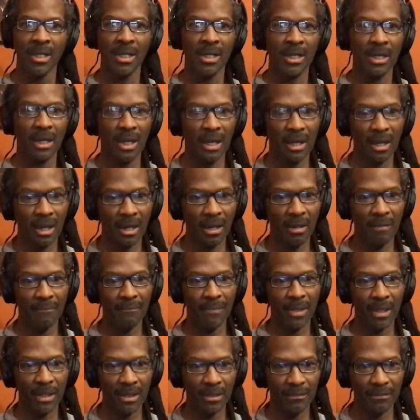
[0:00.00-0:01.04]

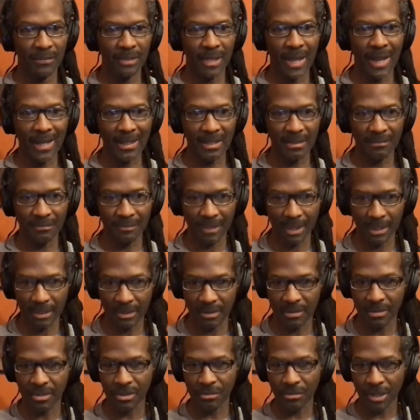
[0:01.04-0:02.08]
to activate the
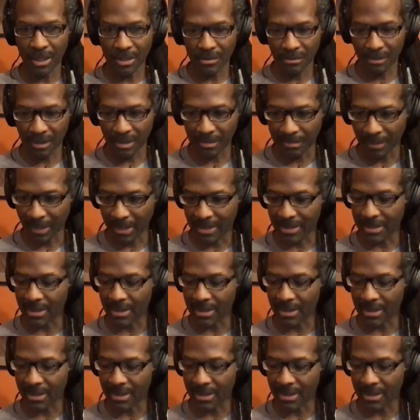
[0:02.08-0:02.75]
stress response.